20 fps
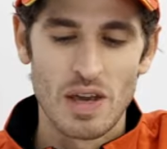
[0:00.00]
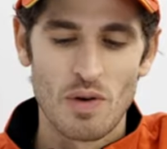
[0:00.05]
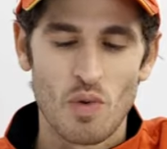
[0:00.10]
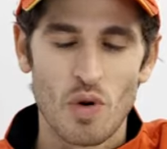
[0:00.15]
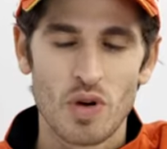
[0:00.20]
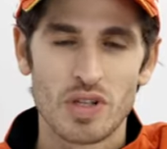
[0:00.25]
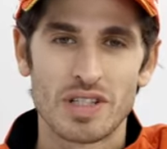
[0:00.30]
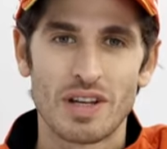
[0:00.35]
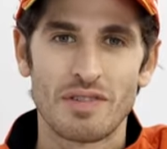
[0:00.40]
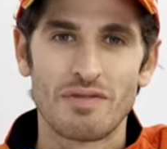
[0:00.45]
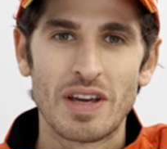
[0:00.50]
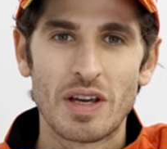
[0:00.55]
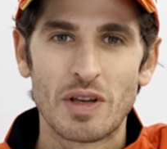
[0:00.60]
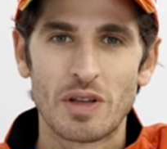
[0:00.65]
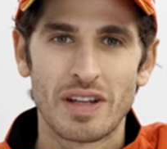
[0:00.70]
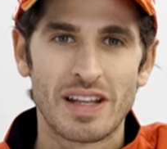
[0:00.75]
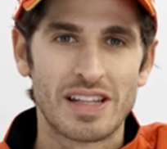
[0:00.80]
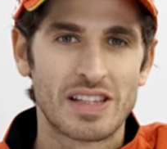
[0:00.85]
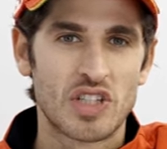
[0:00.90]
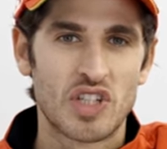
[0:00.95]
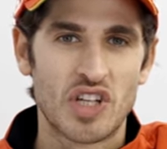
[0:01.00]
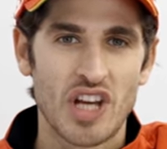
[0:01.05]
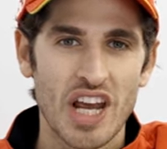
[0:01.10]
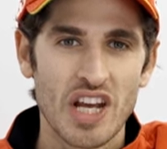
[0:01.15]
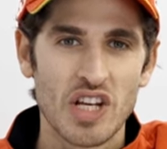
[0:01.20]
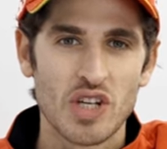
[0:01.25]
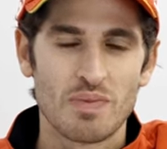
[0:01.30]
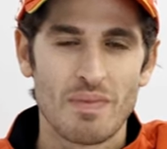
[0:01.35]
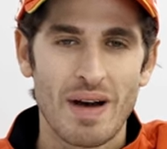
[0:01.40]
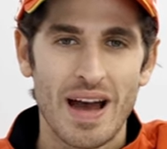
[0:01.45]
It was the victory that
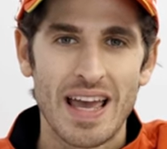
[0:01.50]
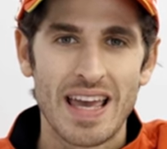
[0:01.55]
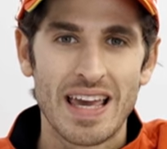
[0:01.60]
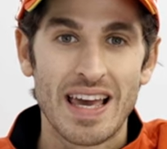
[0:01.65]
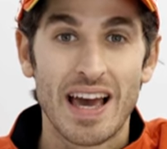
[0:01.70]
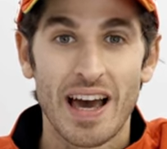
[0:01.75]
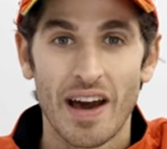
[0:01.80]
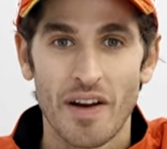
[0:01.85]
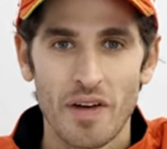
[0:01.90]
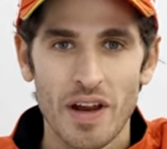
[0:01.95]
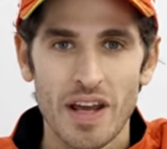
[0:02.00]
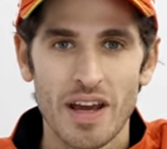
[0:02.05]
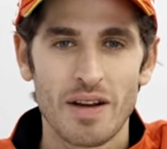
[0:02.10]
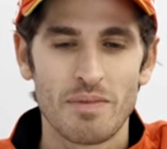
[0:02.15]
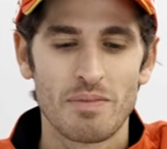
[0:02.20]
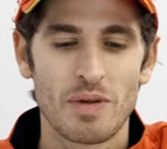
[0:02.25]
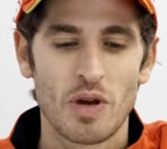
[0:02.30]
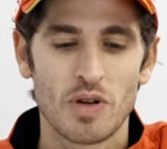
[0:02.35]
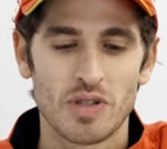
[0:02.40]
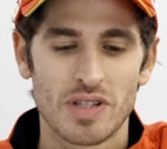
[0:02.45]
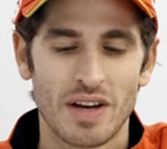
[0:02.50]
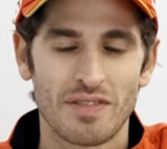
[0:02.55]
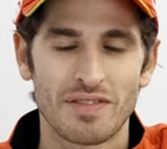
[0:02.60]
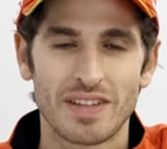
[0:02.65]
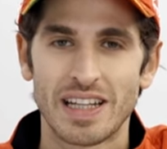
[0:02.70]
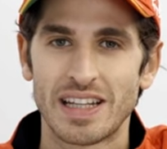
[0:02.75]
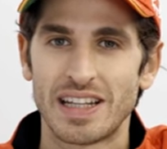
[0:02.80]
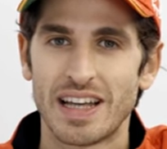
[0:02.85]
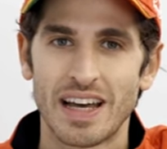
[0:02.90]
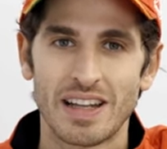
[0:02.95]
changed my career, because
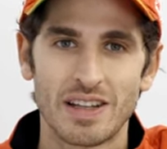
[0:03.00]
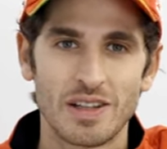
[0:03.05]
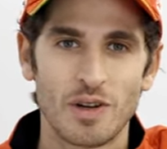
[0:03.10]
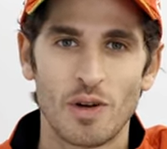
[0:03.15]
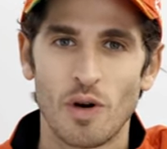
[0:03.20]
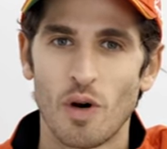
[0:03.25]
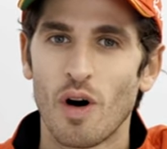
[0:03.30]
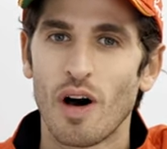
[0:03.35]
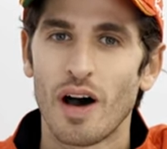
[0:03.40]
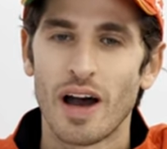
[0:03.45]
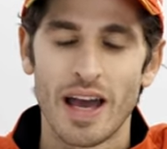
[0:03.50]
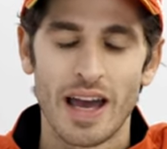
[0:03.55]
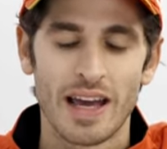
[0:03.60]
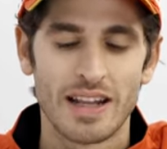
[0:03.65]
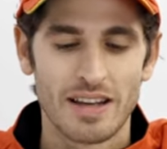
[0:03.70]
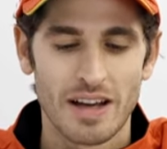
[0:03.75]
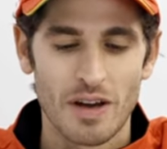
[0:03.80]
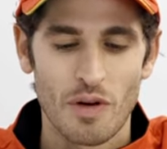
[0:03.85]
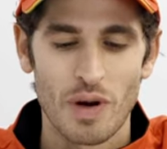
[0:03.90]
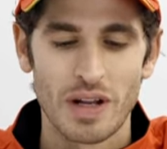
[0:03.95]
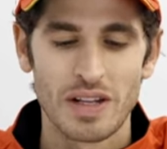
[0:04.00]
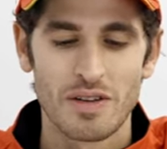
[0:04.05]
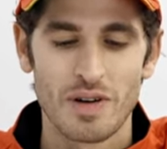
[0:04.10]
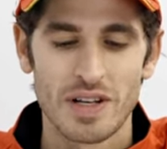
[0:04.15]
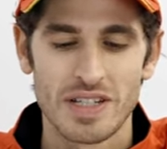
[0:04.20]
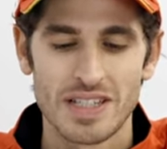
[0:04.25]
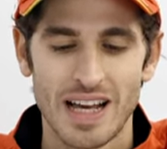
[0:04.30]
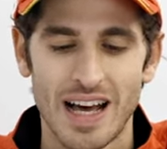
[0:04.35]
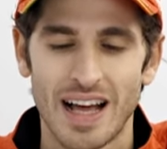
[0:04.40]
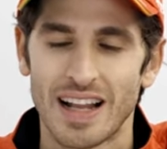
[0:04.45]
after that, you know, I had a great
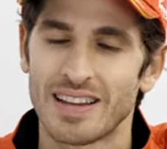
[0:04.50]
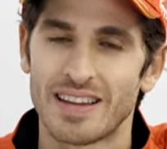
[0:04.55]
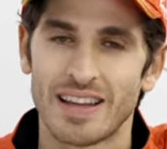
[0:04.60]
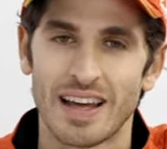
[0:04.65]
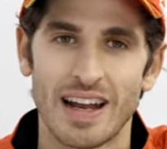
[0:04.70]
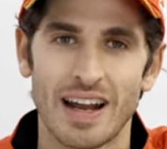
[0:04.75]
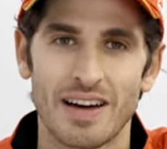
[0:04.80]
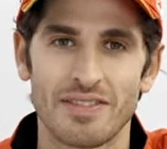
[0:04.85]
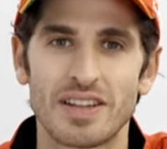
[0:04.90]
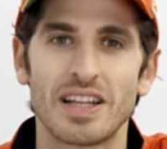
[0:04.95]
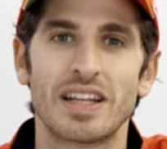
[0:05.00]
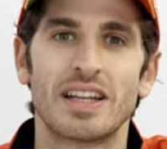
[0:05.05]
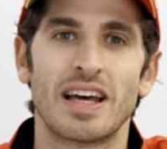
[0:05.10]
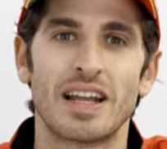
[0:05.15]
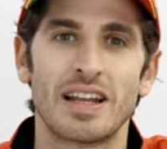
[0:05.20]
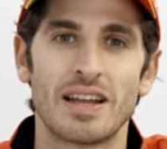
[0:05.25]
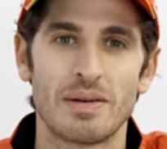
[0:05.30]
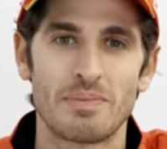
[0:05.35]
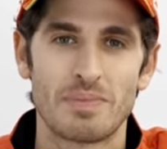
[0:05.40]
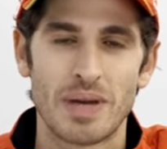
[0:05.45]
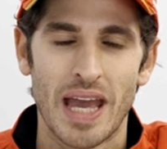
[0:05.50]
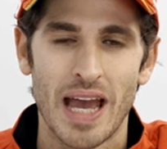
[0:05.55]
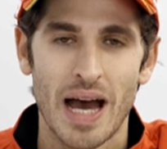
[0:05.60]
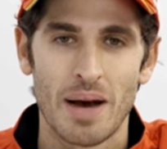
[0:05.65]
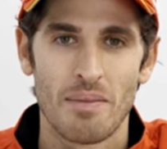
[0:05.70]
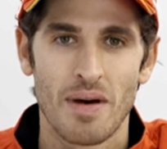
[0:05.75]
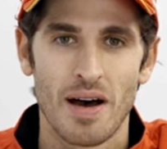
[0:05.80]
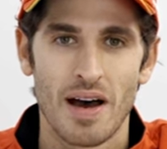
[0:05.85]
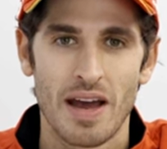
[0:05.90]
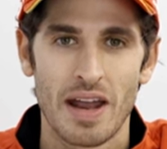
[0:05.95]
result, and after that I
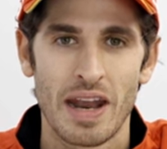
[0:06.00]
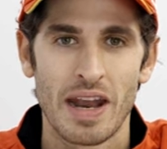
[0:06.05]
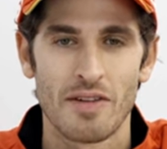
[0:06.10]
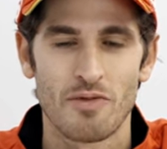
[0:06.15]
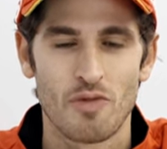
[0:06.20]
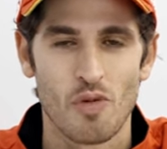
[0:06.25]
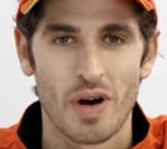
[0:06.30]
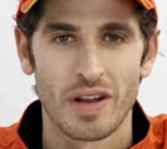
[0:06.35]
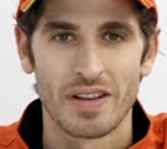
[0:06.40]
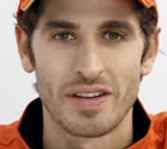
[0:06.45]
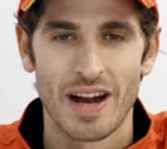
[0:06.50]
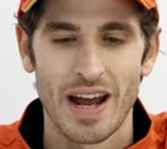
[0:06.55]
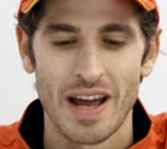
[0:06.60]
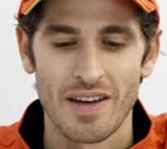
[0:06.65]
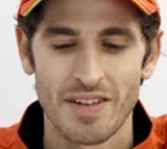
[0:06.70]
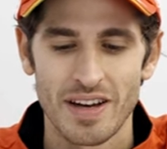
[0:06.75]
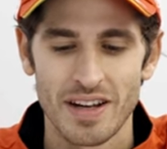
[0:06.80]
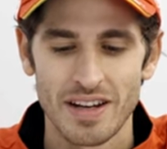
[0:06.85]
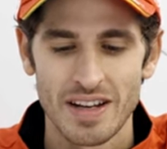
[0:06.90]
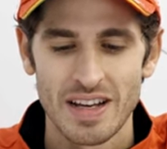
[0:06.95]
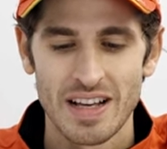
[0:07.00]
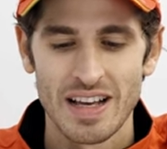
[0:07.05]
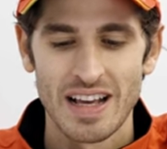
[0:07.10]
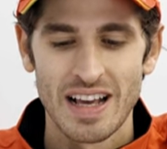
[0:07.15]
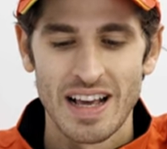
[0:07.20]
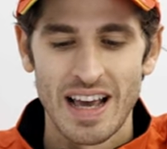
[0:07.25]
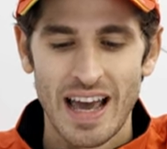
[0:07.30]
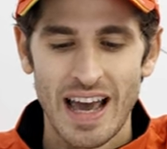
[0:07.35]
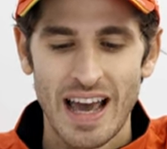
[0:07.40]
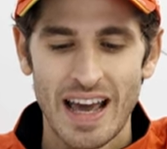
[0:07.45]
became an F1 driver.
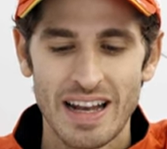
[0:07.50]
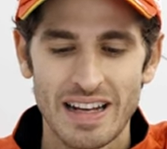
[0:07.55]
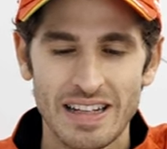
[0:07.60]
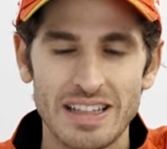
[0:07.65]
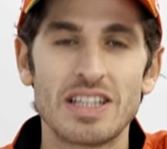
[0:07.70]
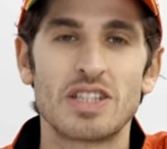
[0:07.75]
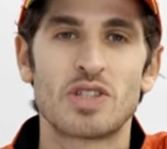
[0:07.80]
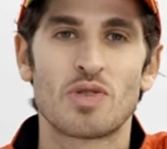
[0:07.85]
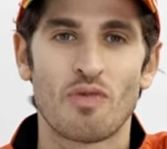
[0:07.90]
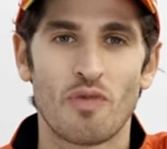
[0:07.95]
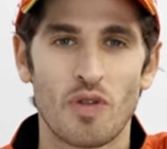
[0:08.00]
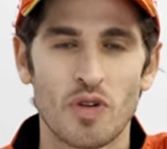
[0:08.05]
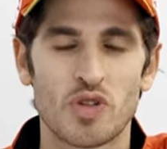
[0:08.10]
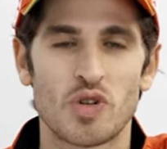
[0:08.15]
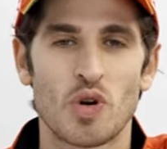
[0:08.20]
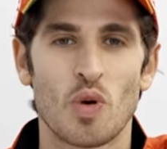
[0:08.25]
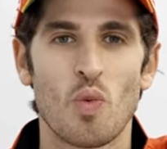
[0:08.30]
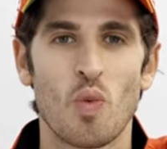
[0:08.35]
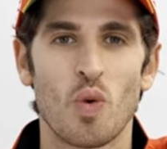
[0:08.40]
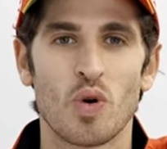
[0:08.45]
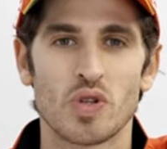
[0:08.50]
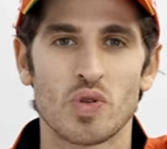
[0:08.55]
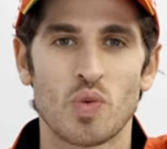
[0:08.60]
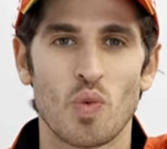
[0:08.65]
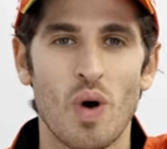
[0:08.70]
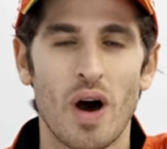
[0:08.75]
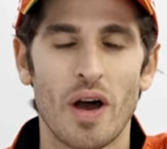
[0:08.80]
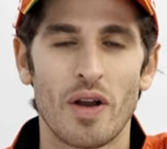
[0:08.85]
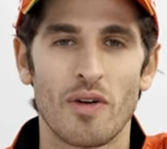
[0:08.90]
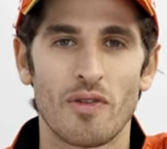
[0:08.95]
And this for sure was
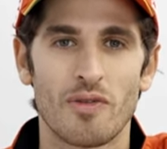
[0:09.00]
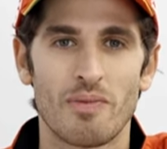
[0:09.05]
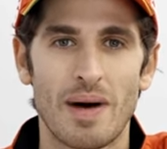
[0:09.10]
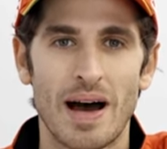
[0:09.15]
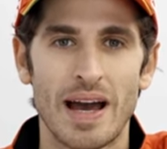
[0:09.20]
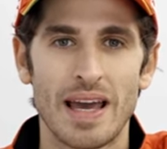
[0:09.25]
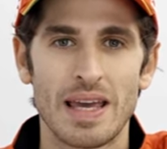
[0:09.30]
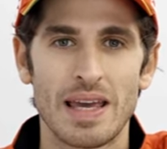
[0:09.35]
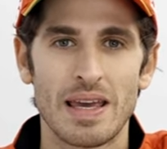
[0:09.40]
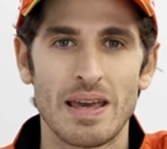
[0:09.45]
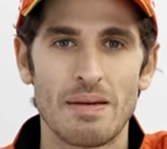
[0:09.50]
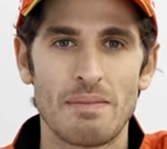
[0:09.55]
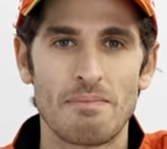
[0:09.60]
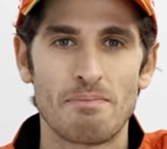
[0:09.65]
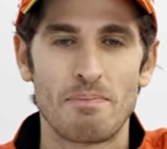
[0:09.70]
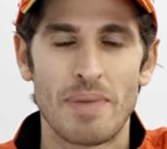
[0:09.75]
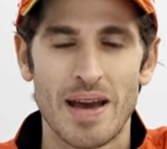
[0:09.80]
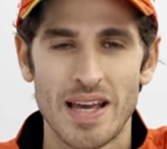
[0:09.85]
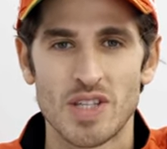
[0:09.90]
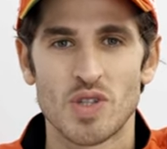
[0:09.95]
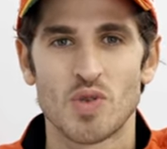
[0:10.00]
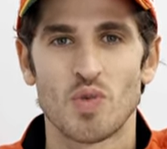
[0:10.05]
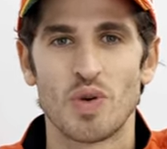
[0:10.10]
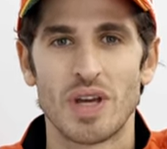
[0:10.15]
one of my best